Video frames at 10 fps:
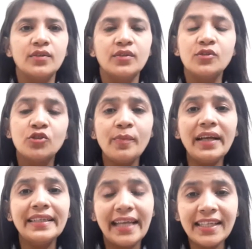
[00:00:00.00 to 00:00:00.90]
So my
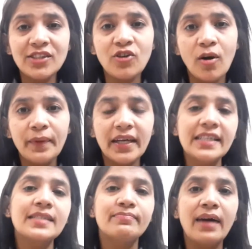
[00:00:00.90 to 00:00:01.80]
next topic
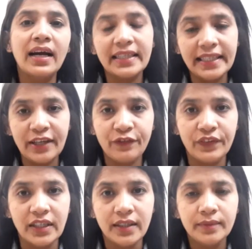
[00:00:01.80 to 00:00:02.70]
is magnetic
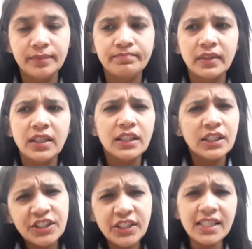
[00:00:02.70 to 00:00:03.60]
field.
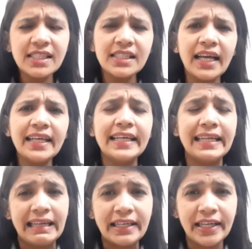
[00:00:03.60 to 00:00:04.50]
Just like
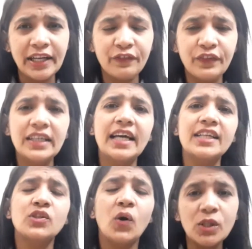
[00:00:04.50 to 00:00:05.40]
electric field, there
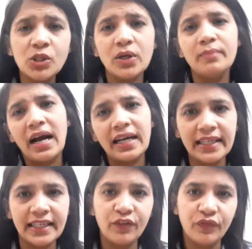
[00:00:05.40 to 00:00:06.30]
is also a
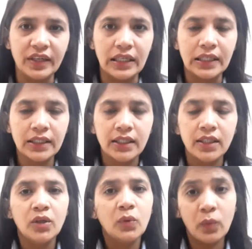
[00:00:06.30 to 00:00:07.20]
magnetic field.
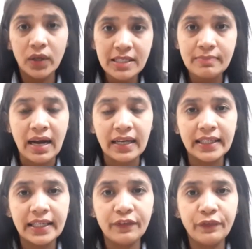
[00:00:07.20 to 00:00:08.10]
What is
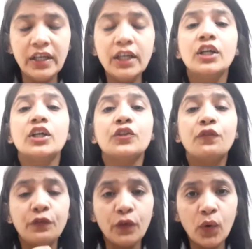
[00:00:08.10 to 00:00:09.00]
magnetic field? The
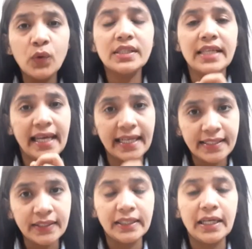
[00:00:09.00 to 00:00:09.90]
force
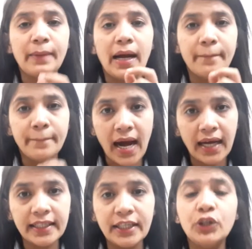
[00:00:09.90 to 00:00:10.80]
exerted by a
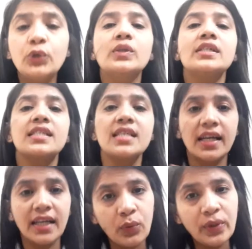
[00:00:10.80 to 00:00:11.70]
magnet to a
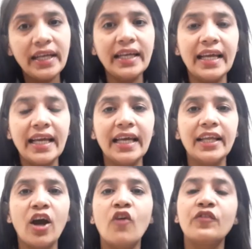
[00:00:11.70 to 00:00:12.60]
surrounding
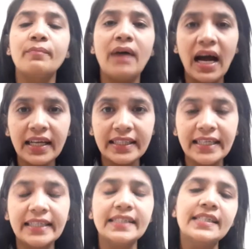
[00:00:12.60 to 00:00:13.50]
area of a magnet
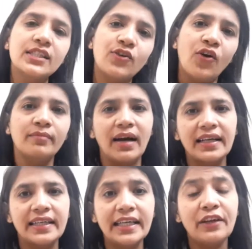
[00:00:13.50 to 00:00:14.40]
is called
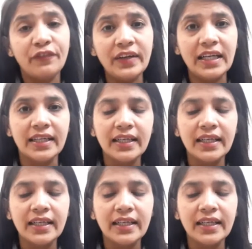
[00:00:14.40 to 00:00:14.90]
magnetic field.